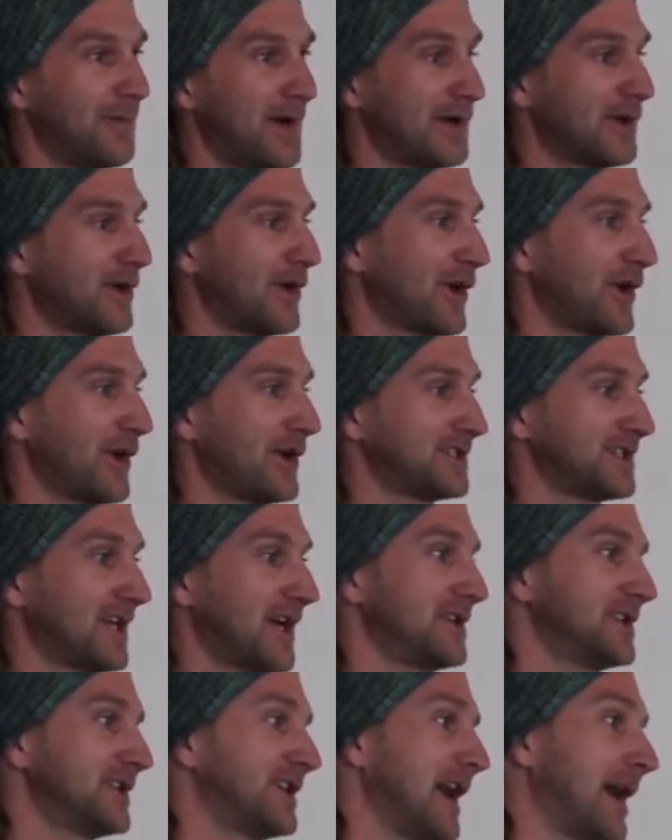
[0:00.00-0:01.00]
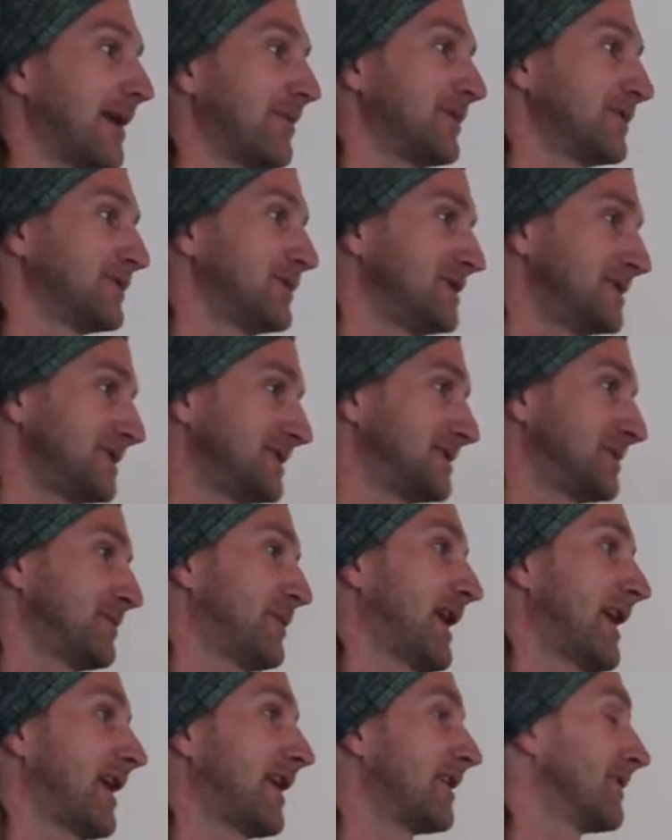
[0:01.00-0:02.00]
when colonisation happened, which is
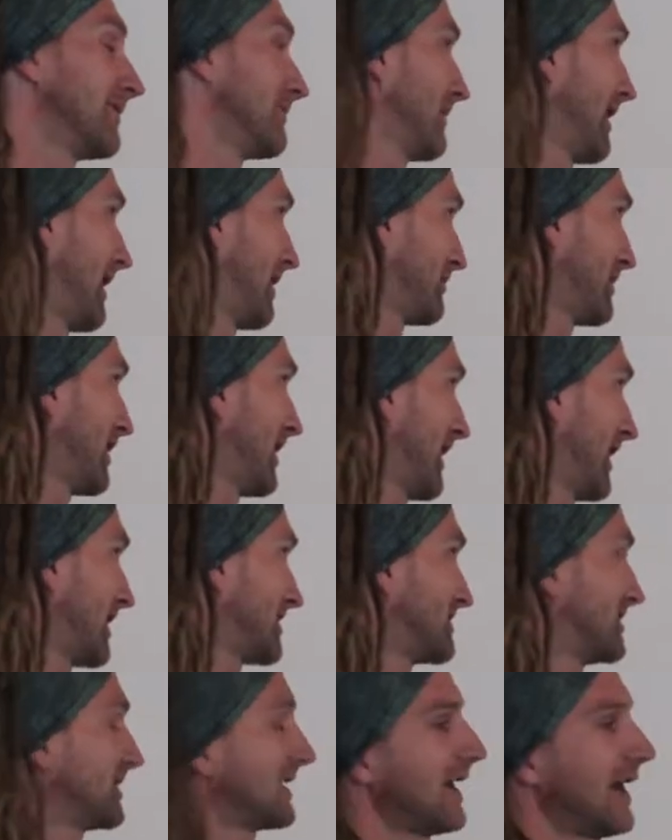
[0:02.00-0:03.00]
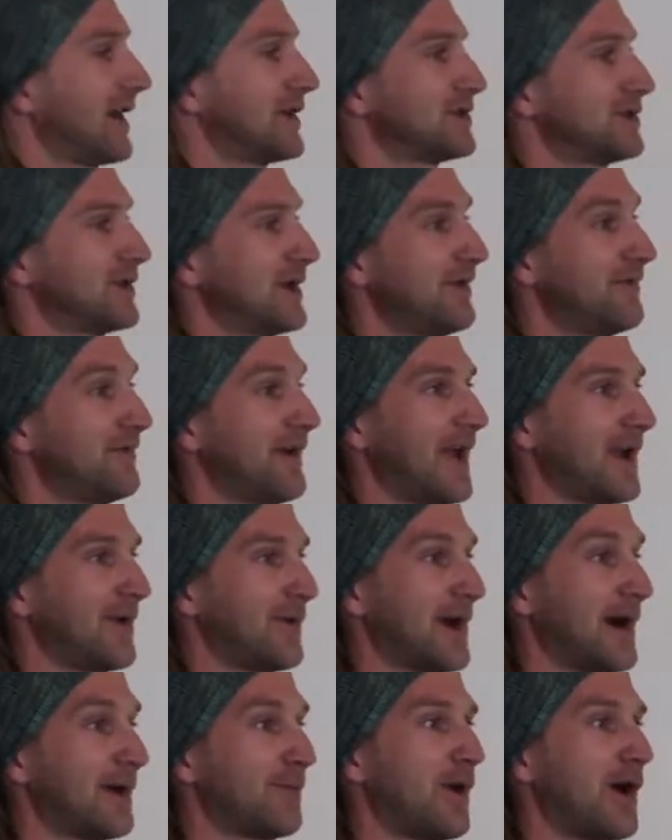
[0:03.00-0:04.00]
about um, connection to country and
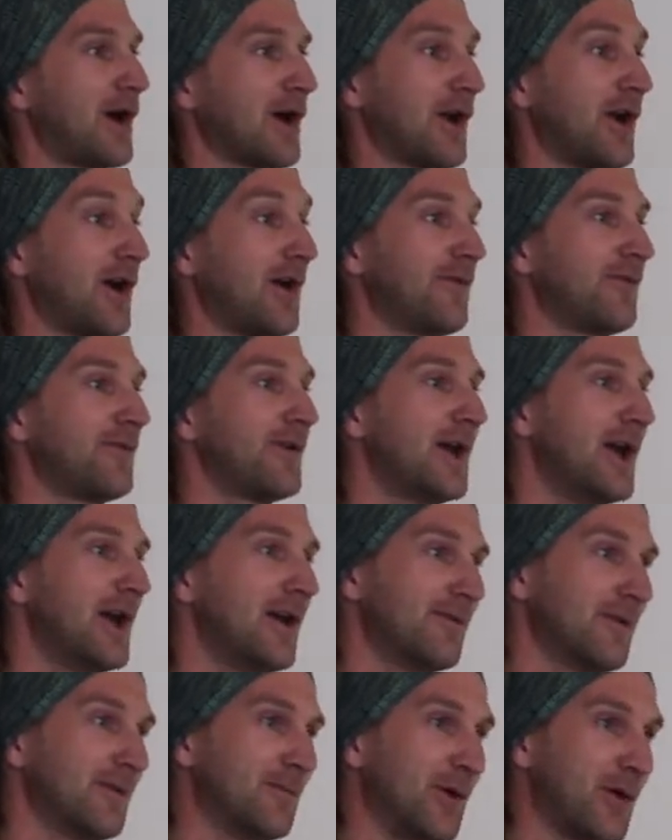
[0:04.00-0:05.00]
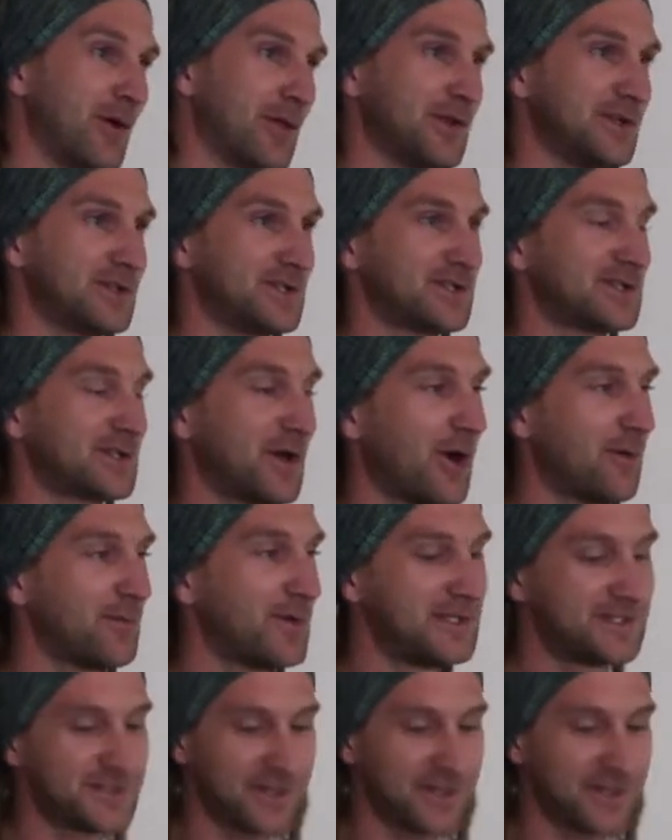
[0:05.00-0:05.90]
valuing our wildlife for more than just hobby.